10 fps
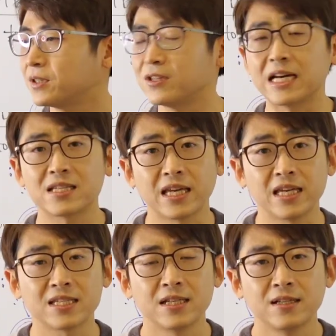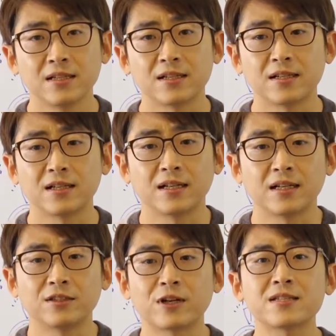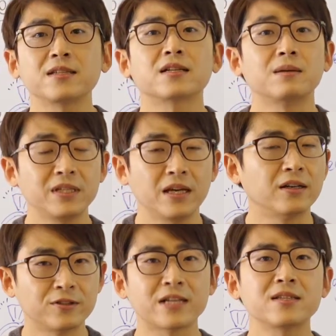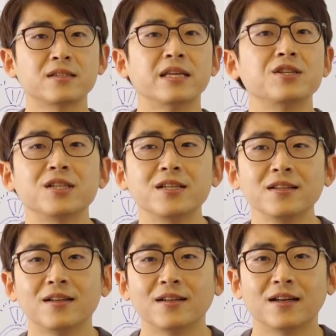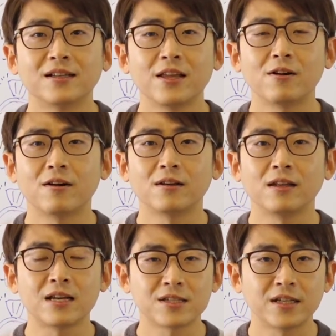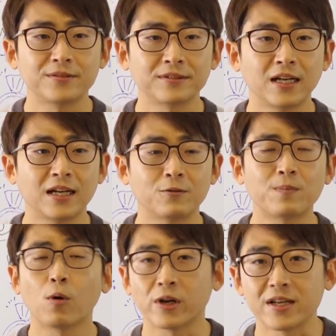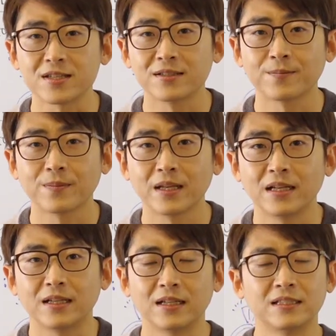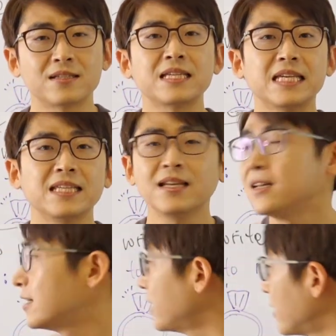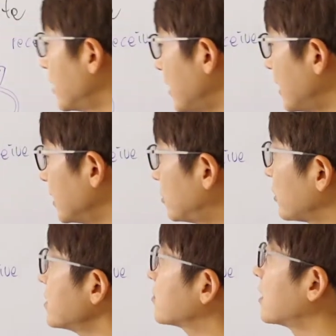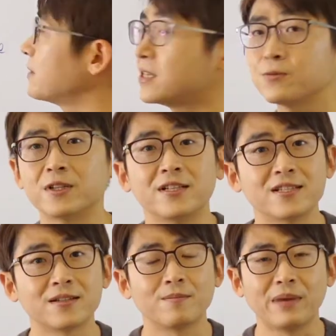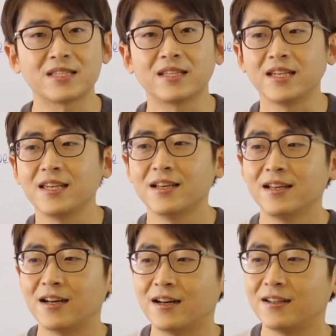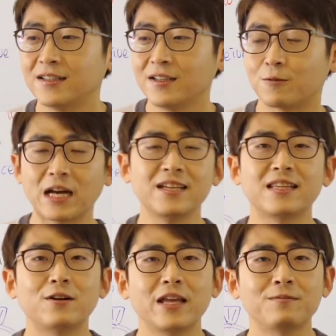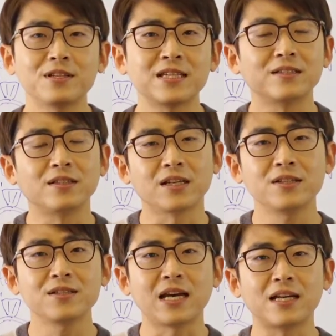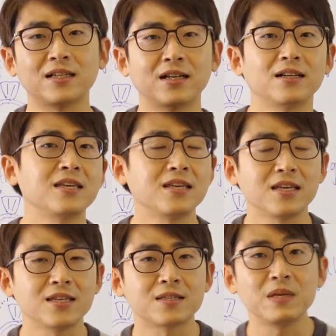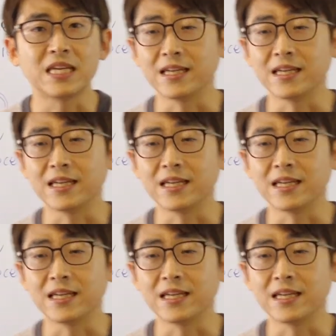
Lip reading: the United States are addressing the nation, there are lots of reporters on the scene that are transcribing his word, basically writing down every single letters that he is